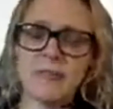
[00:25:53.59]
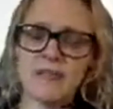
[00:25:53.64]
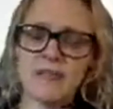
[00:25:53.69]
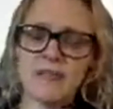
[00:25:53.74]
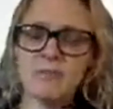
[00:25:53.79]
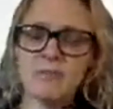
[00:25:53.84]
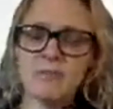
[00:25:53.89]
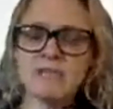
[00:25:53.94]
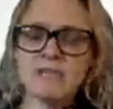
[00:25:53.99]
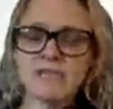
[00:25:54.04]

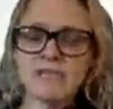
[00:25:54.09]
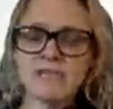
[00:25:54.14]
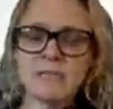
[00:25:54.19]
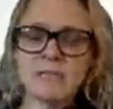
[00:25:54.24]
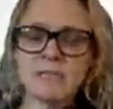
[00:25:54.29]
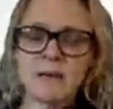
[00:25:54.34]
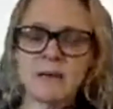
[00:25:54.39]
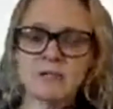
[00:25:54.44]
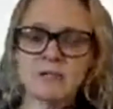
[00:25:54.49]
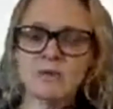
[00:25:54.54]
And we'll still
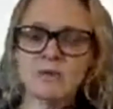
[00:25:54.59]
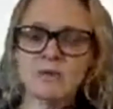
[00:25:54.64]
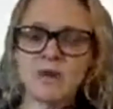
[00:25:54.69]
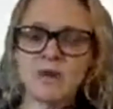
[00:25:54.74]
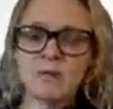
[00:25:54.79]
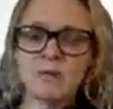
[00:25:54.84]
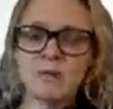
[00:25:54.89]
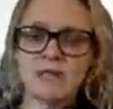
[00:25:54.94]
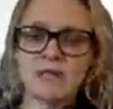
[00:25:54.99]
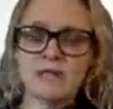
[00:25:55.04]
be able to
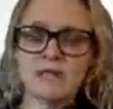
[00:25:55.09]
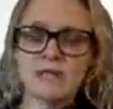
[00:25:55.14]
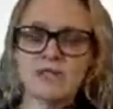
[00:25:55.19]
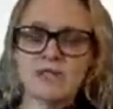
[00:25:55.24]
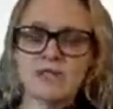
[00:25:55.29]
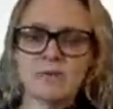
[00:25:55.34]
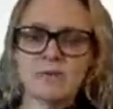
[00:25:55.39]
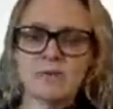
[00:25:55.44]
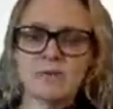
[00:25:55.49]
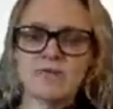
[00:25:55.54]
accommodate
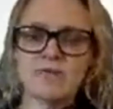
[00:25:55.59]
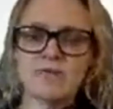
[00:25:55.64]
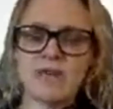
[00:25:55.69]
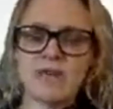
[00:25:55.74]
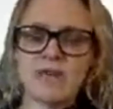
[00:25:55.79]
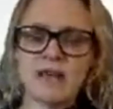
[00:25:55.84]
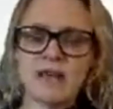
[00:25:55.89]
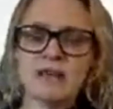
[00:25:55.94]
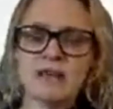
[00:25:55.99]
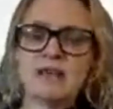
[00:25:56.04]
some of
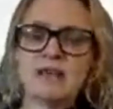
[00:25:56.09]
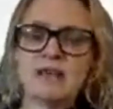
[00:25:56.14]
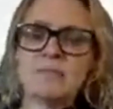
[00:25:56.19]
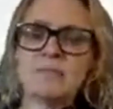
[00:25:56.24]
that,